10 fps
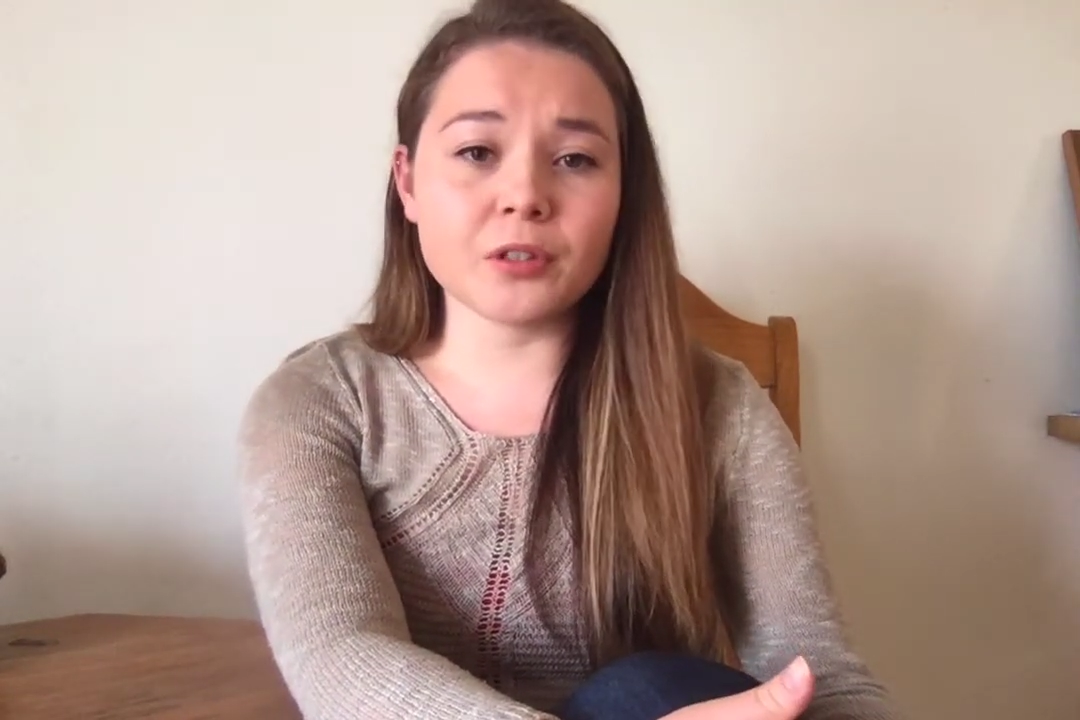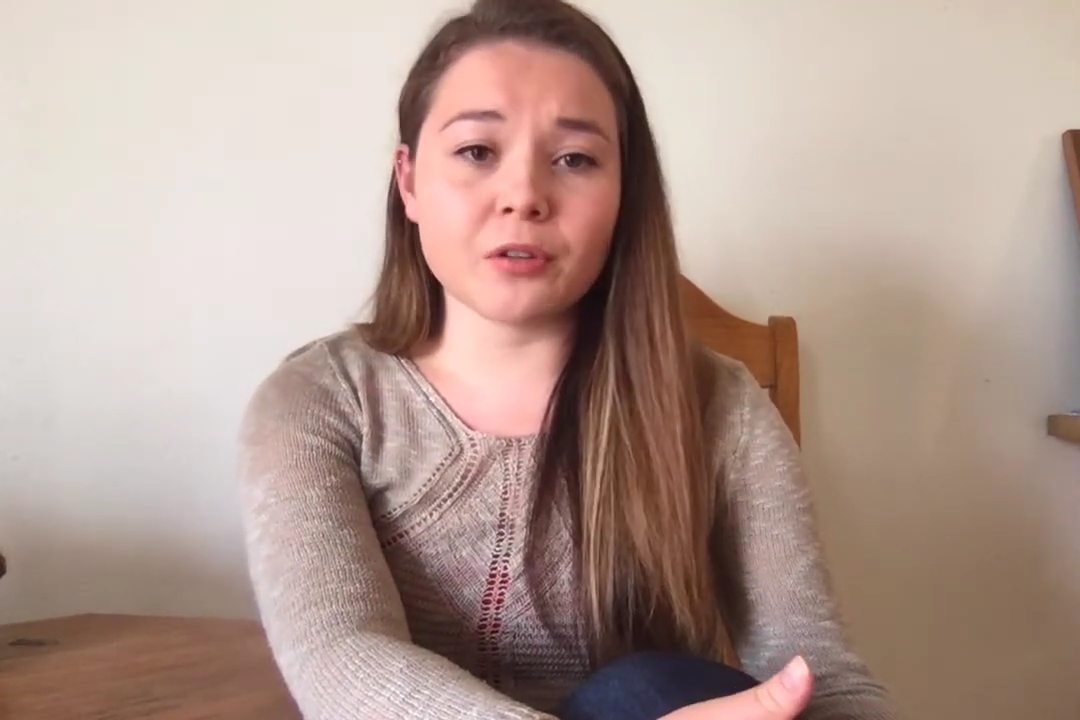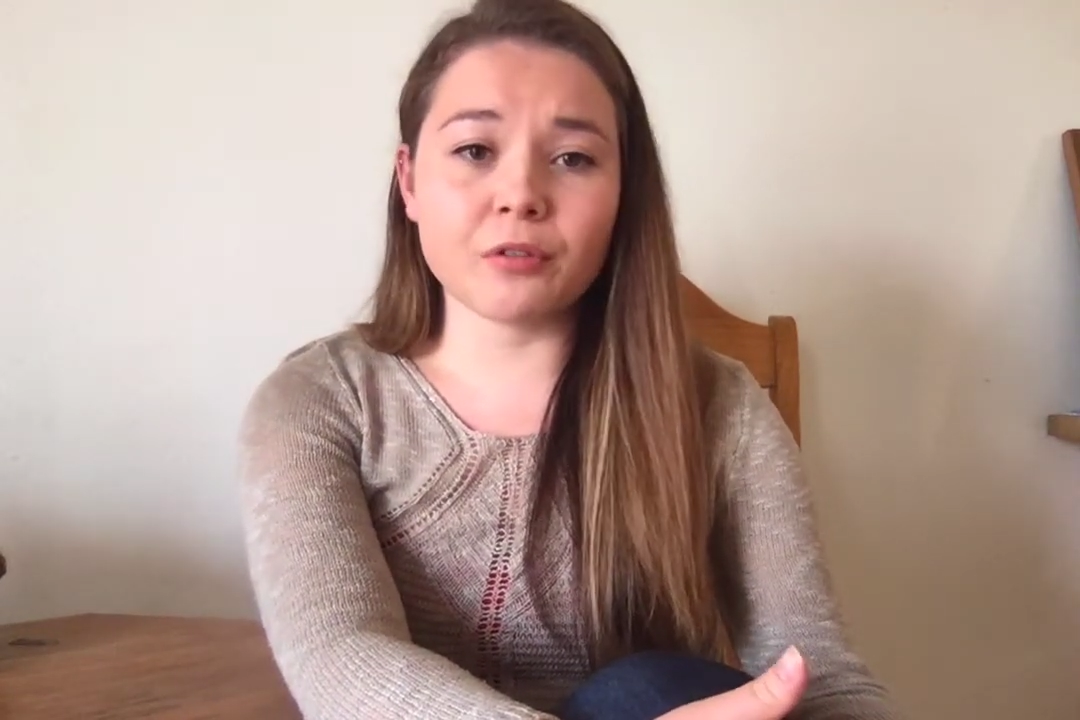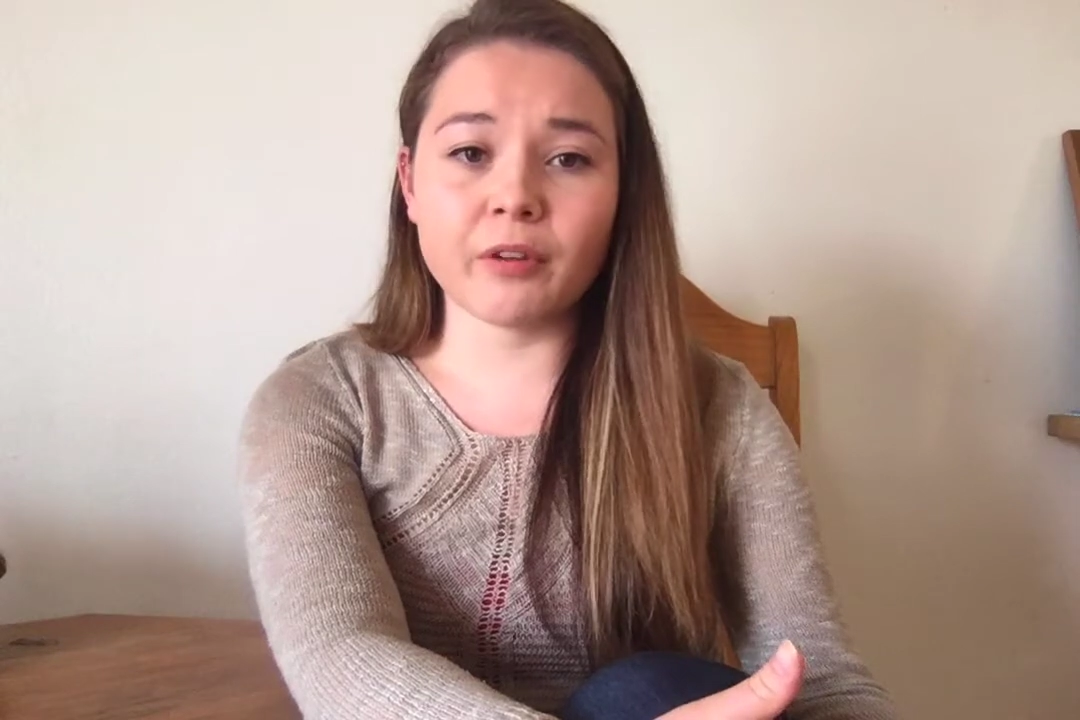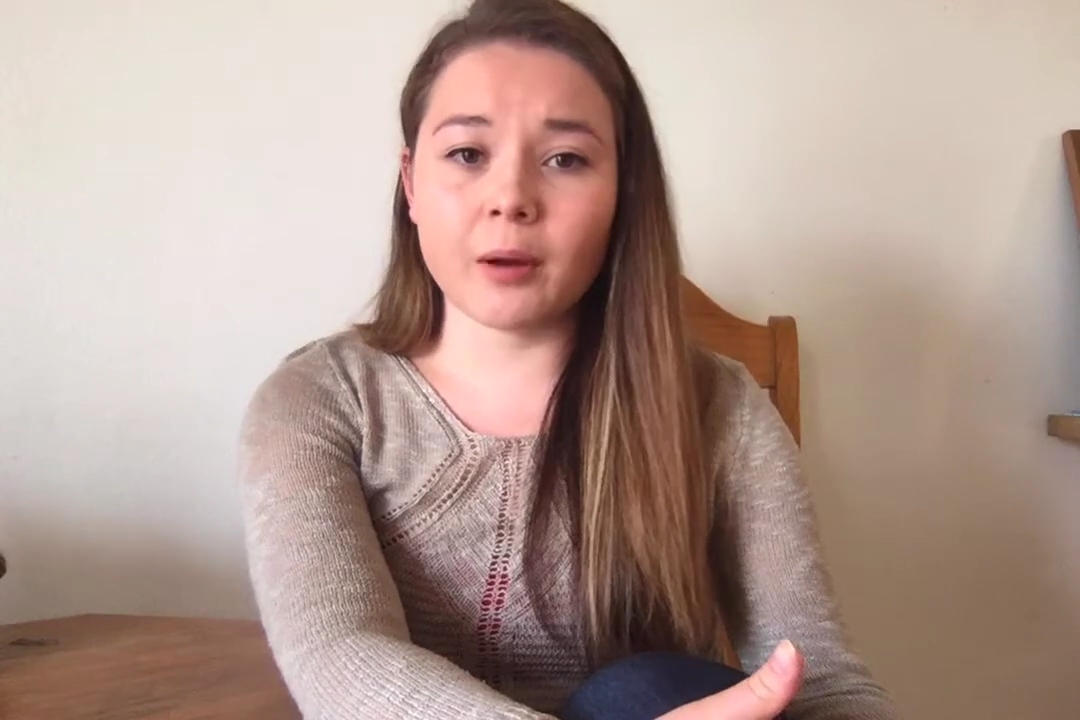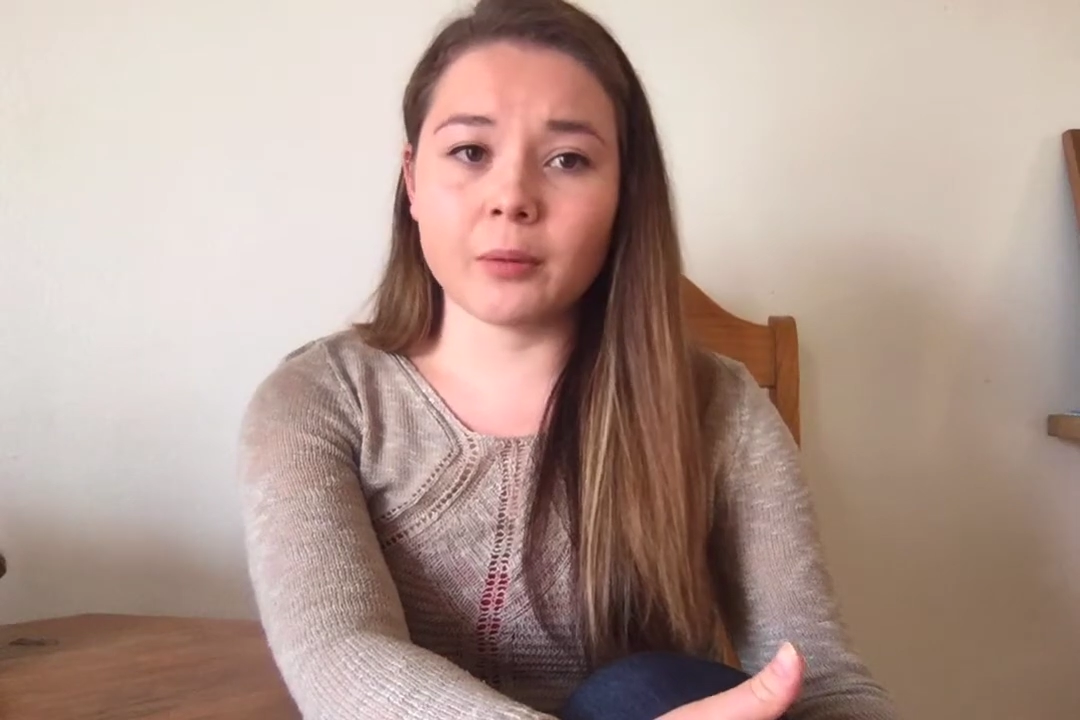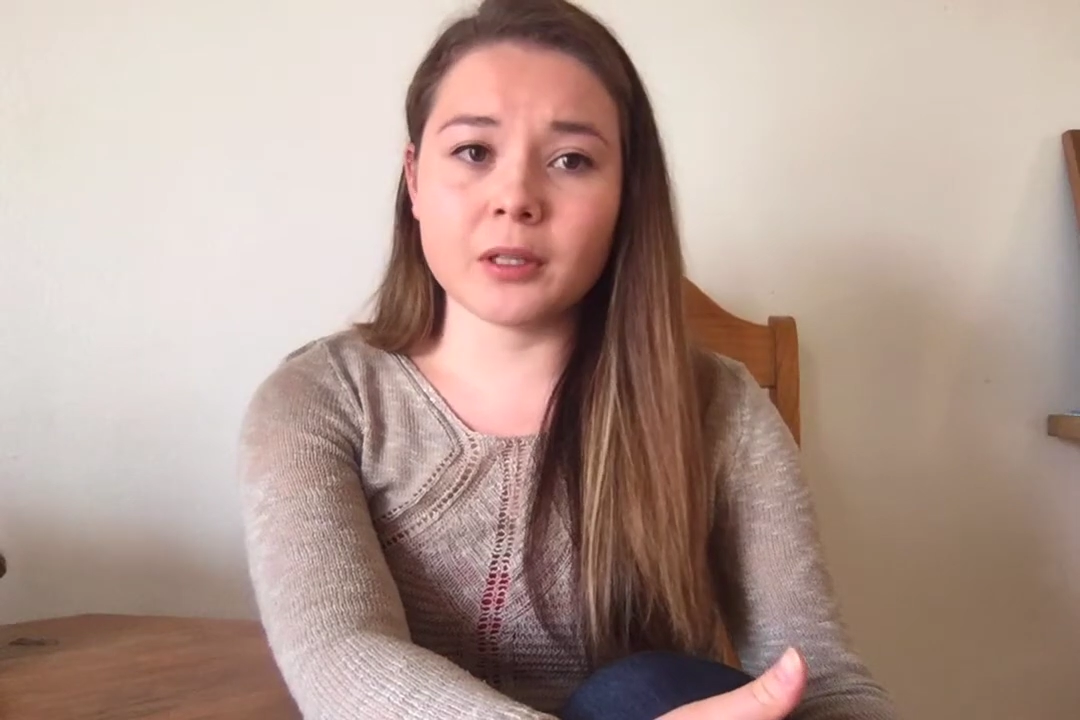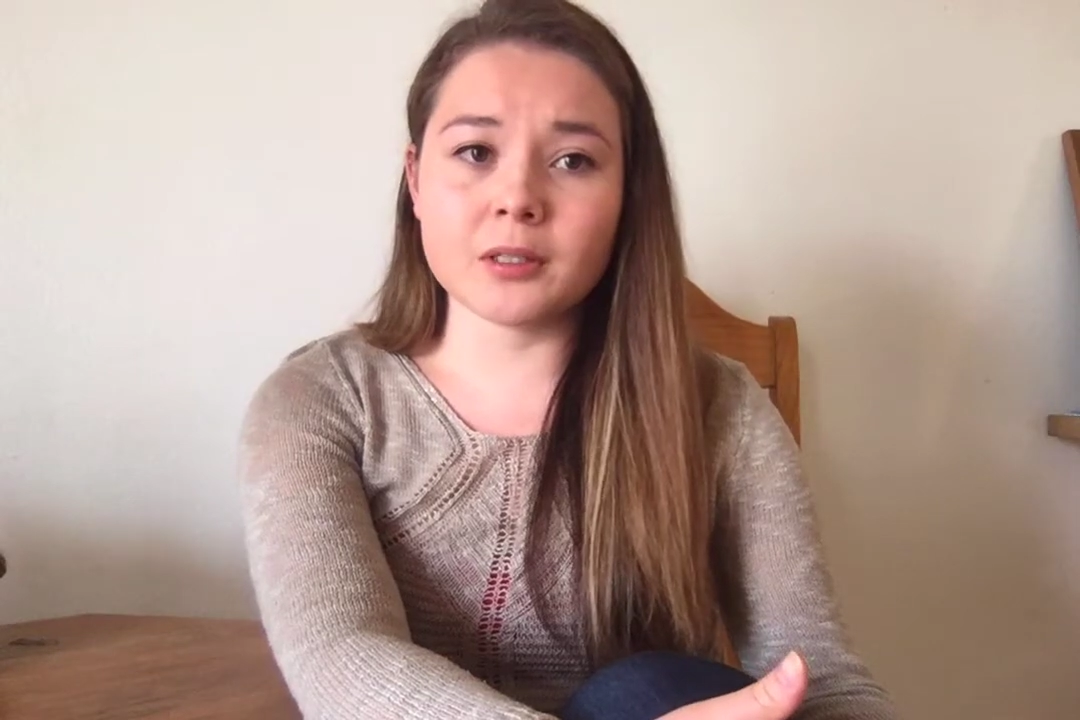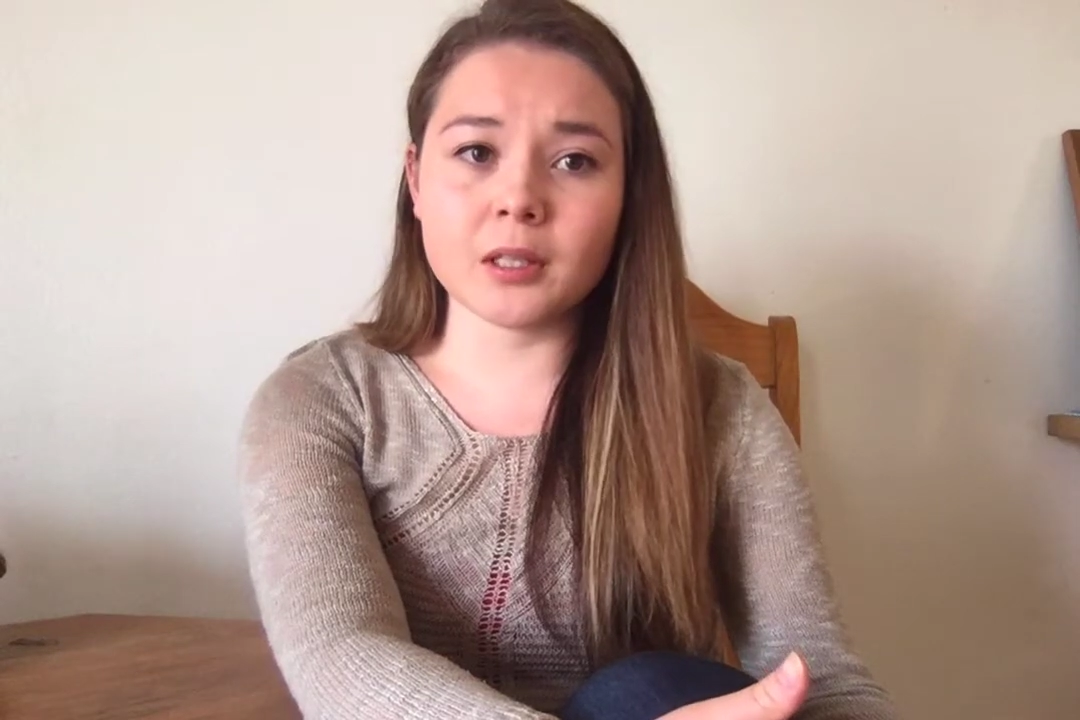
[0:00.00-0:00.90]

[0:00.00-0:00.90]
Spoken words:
and their families